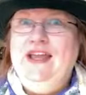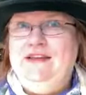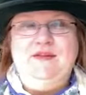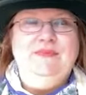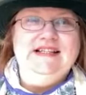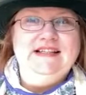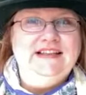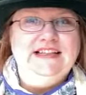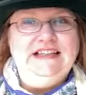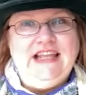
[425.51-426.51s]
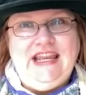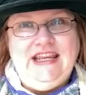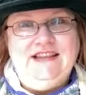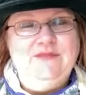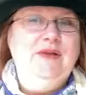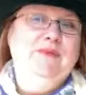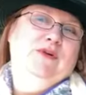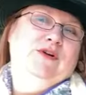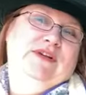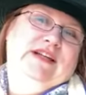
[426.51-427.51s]
Somebody's a little late, and maybe we're
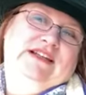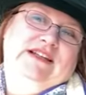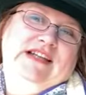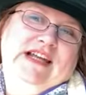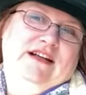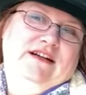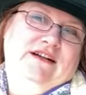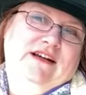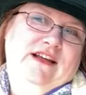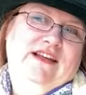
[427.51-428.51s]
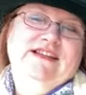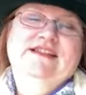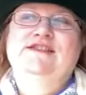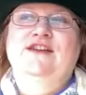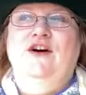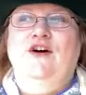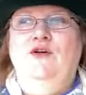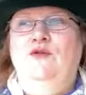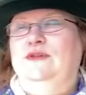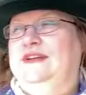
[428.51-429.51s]
going a little later.
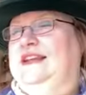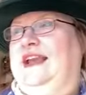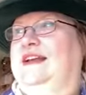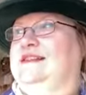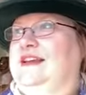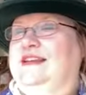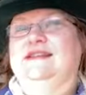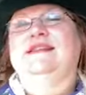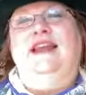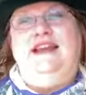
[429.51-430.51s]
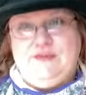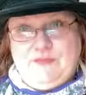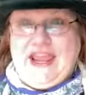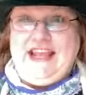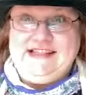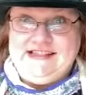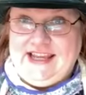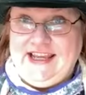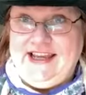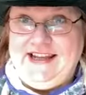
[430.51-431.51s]
So, yeah, it's like, today is a pants
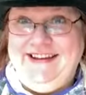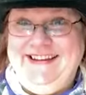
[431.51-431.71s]
day, Ed.